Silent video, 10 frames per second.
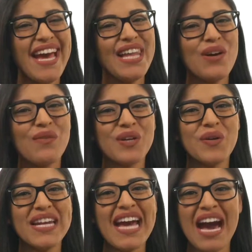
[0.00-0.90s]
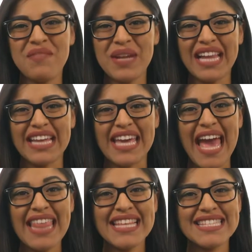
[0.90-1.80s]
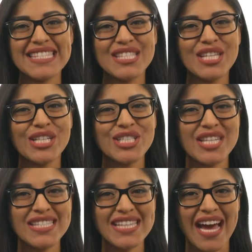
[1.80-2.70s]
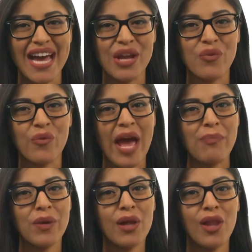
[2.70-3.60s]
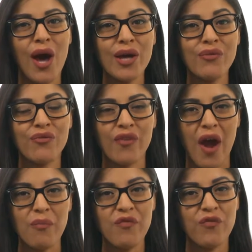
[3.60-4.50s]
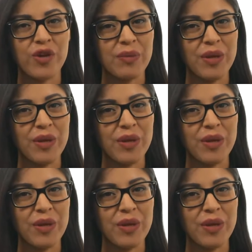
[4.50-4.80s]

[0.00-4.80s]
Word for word: Hello everyone, I'm Nelly, and this is Touch the Sky Wrap Clog from Free